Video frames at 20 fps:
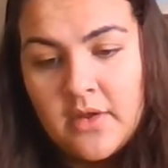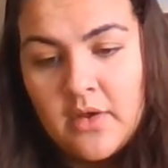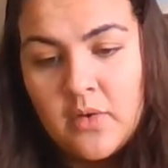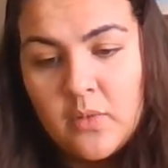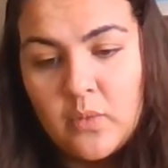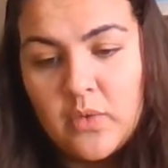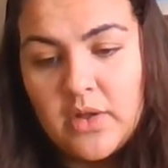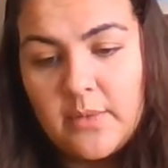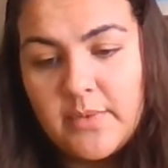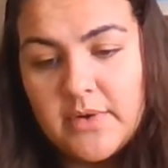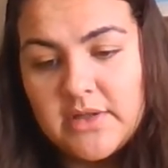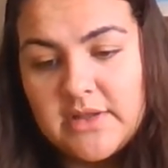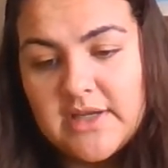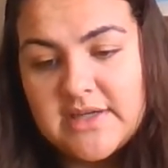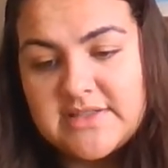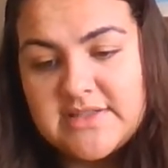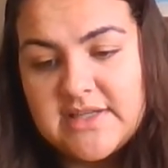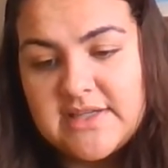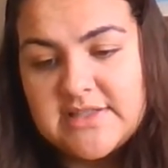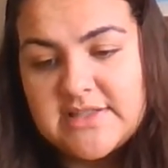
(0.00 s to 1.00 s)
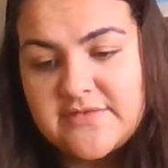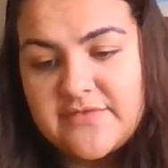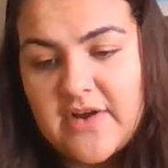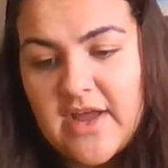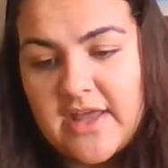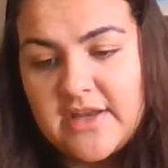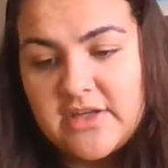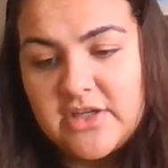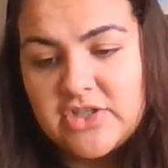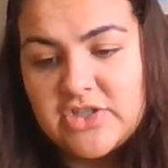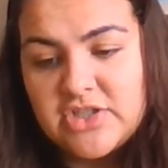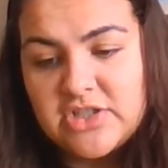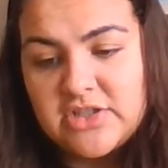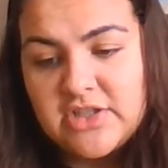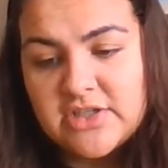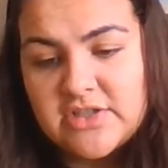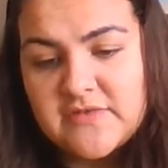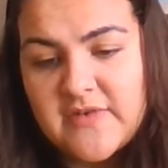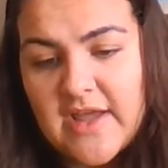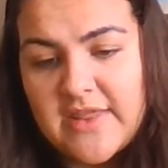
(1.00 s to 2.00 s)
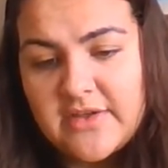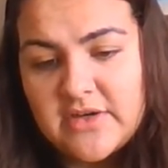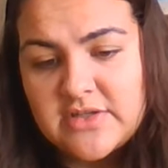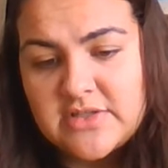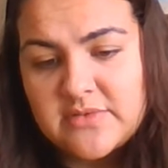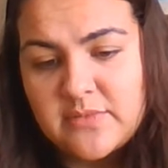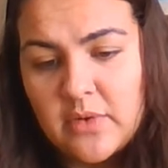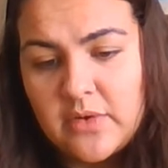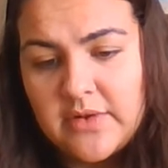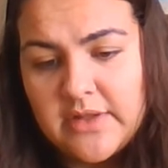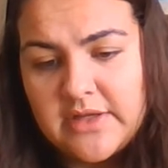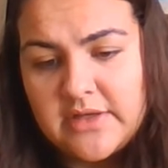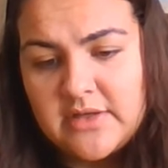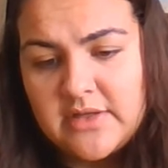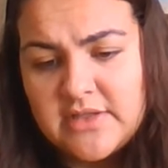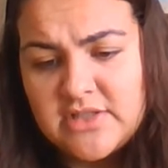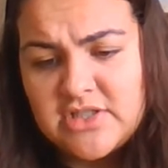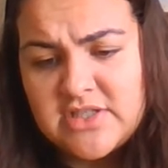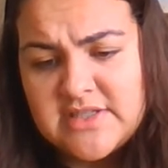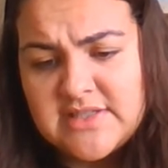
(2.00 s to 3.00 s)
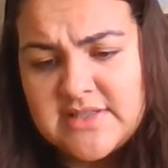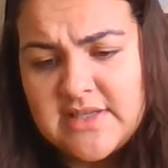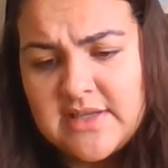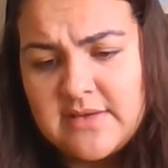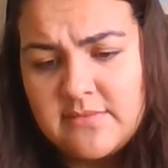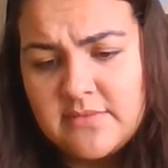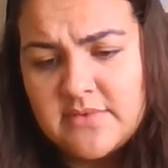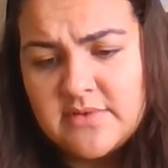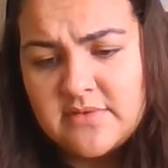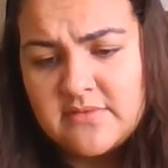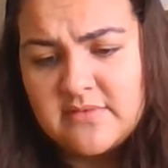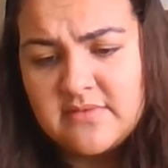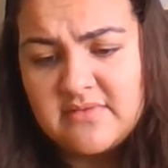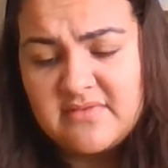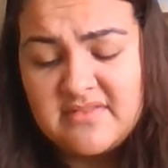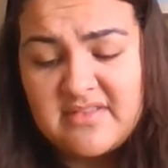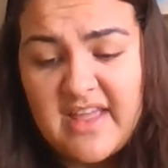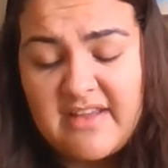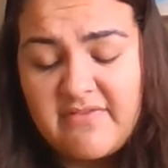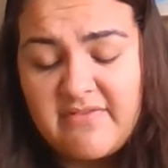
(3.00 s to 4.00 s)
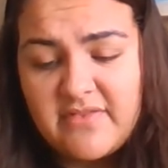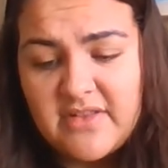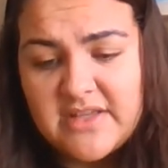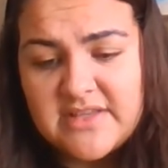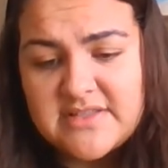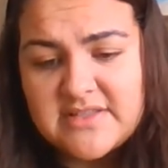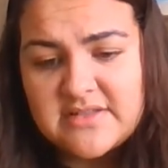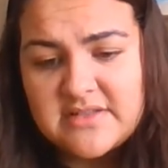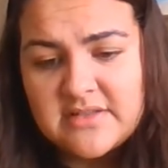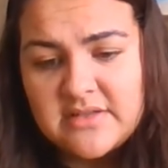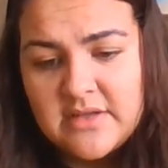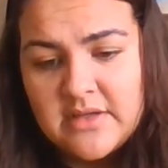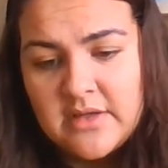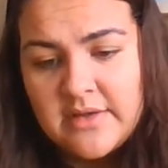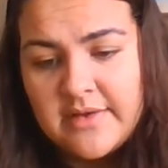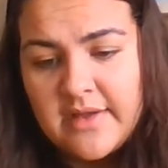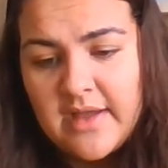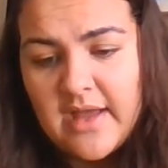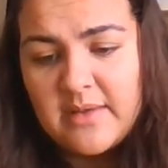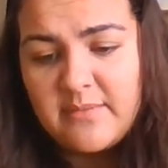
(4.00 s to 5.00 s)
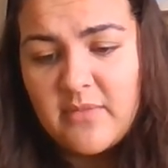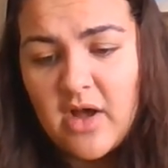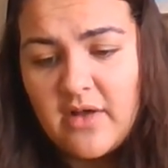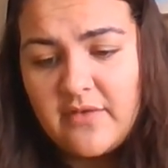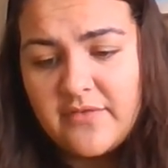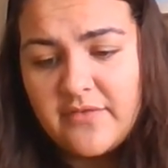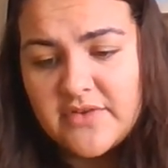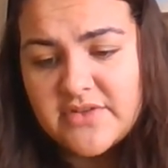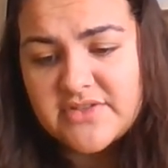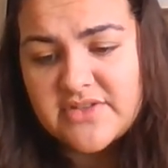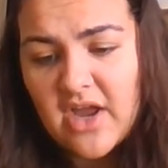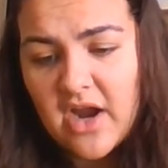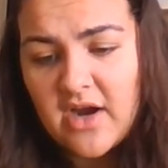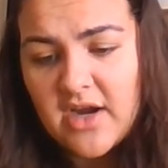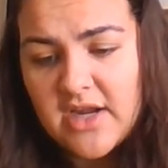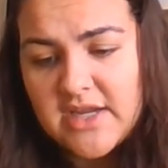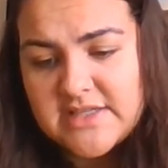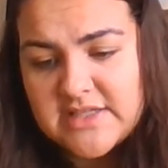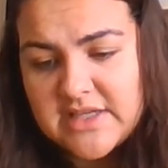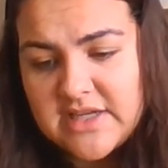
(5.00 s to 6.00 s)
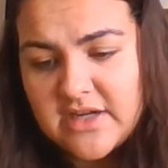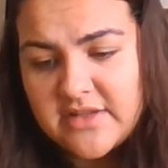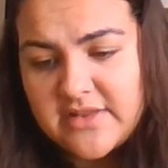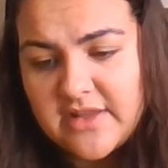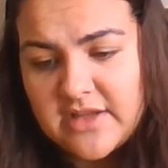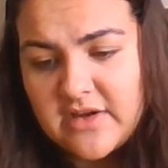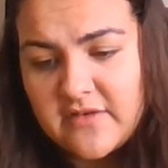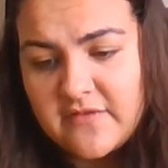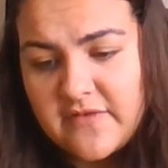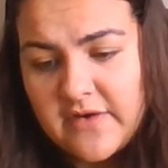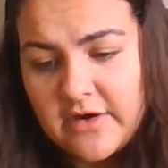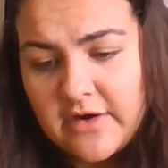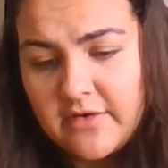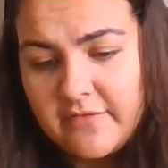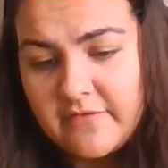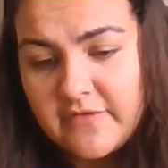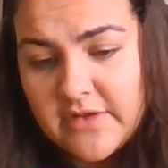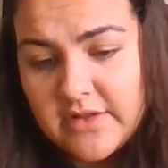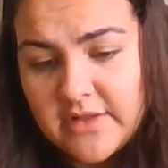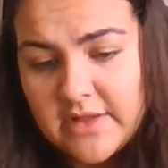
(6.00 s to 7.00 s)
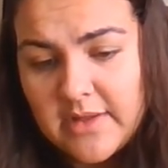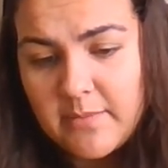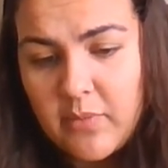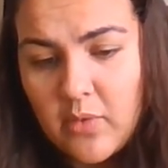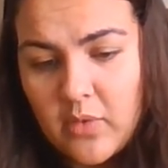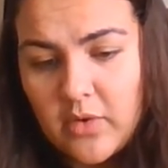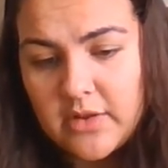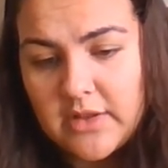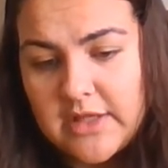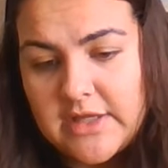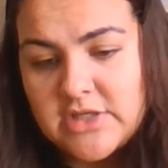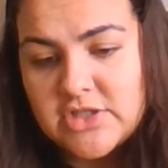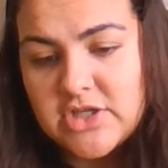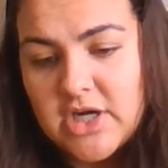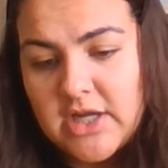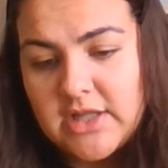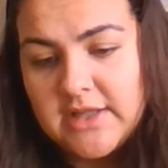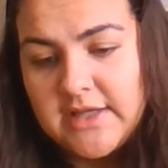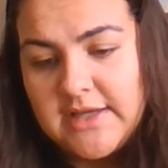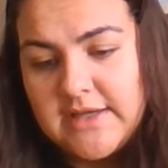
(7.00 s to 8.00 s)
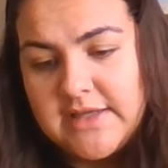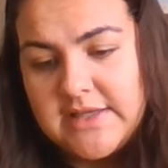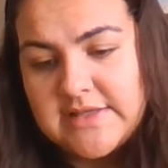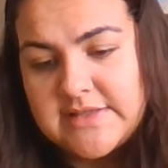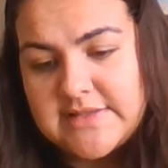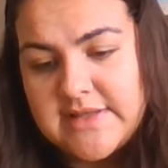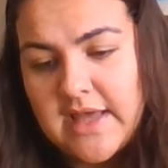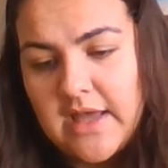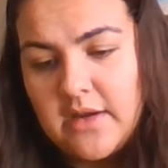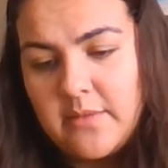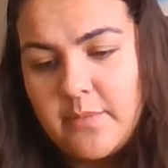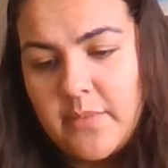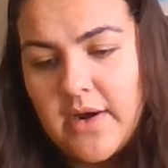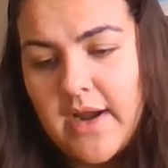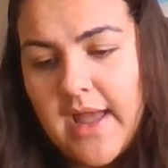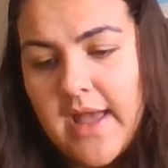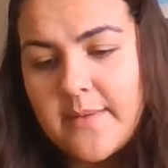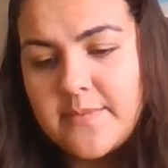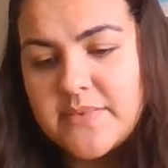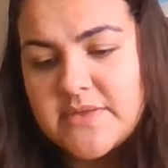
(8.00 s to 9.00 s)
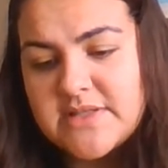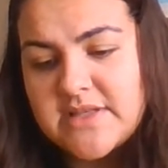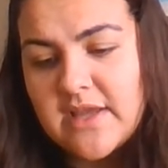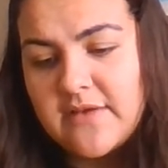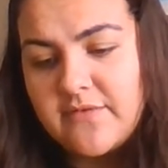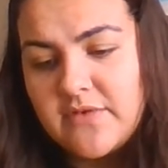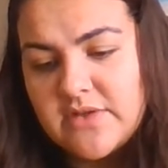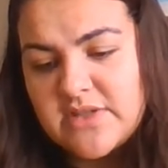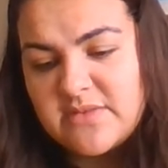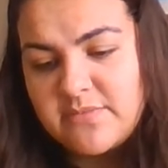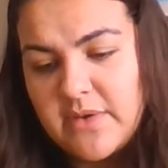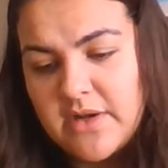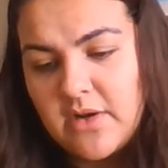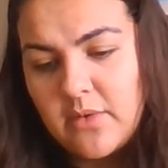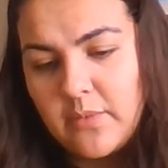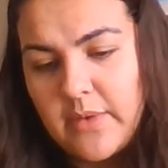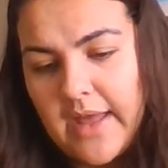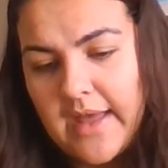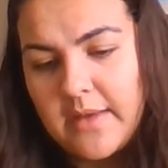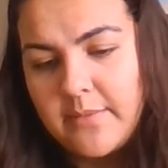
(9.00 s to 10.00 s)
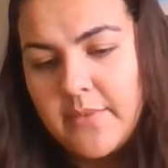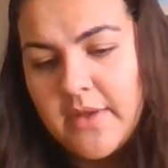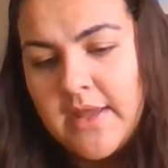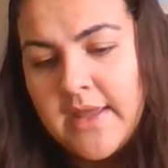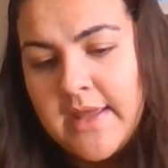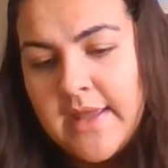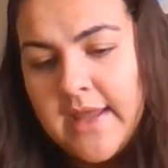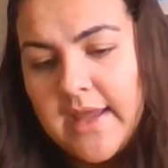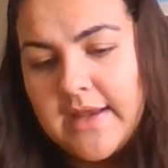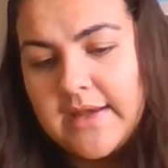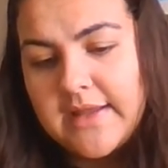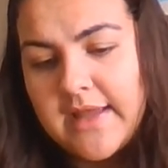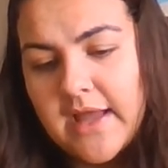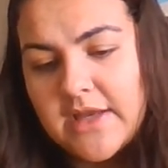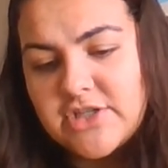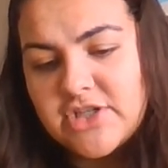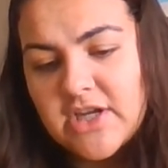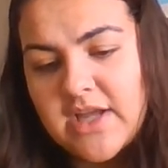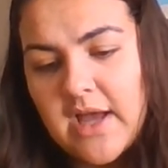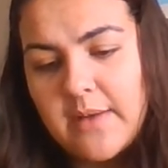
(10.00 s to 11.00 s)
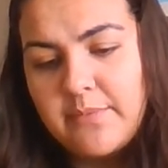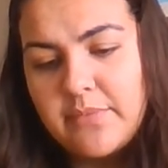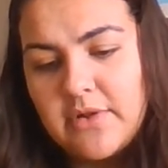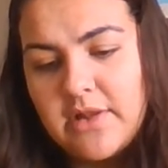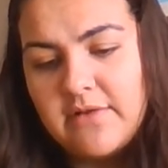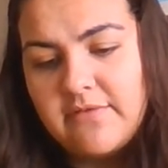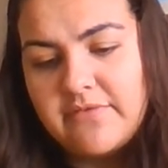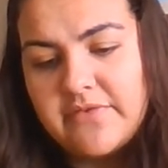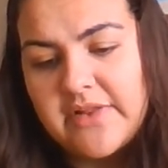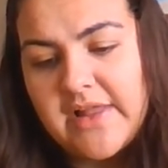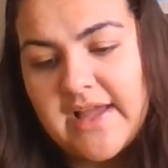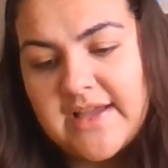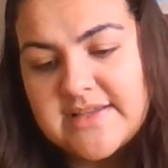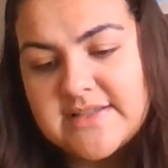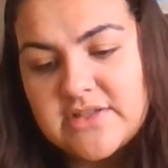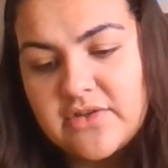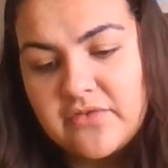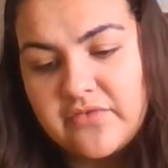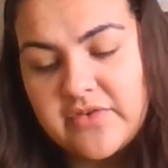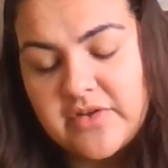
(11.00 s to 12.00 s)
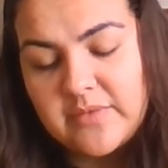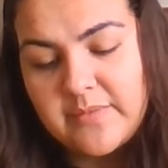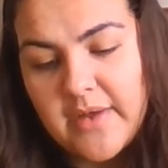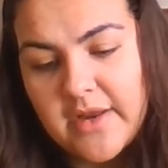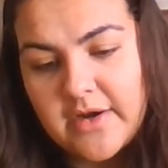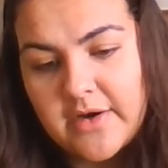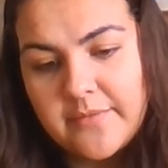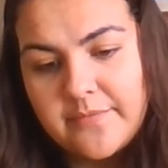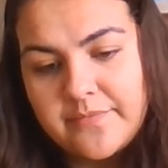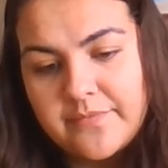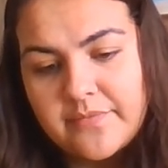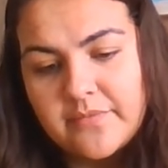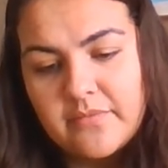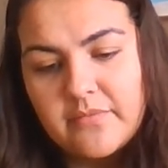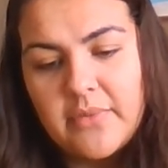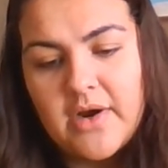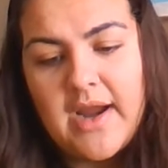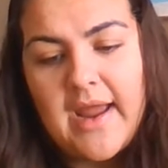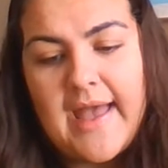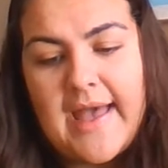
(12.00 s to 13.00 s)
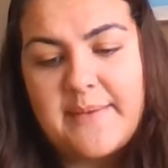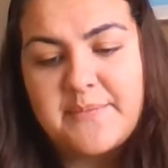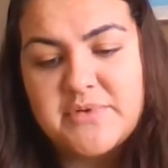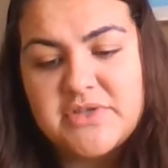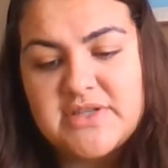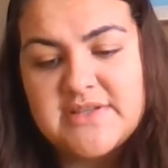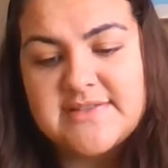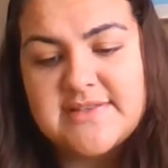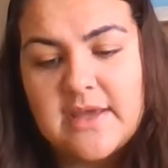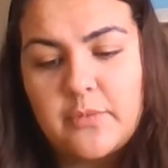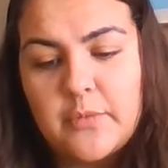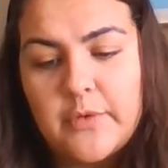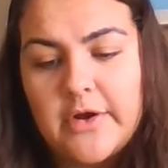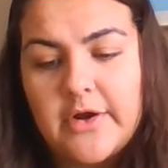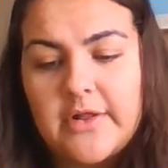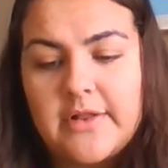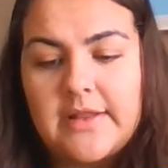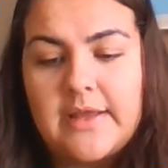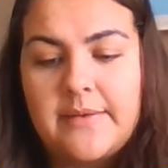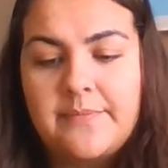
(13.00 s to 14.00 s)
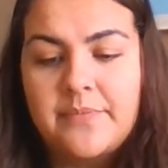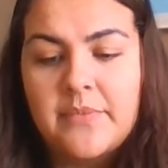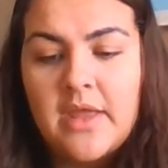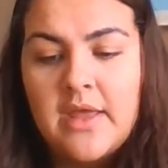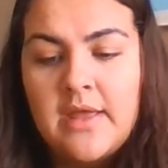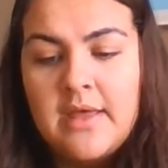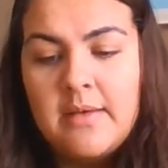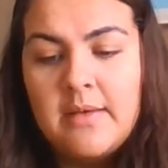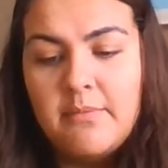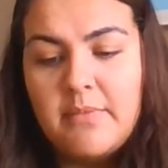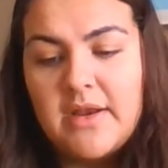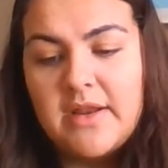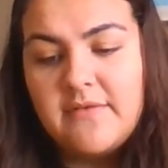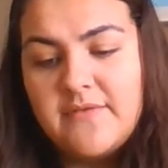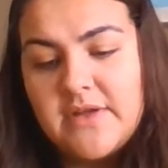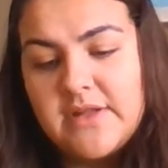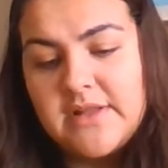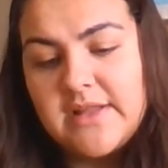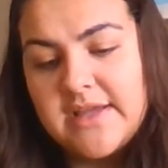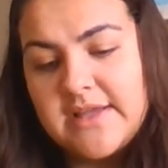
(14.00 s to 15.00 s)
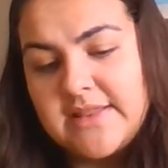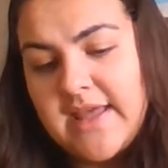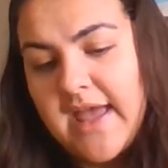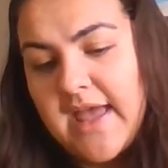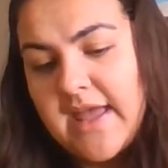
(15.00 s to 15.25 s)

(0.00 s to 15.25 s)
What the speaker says: Wilbur looked at his friend, and she looked rather swollen, and she seemed lifeless. "I'm awful sorry to hear that you're feeling poorly, Charlotte," he said. "Perhaps if you spin a web and catch a couple of flies, you'll feel better." "Perhaps," she said wearily, "but I feel like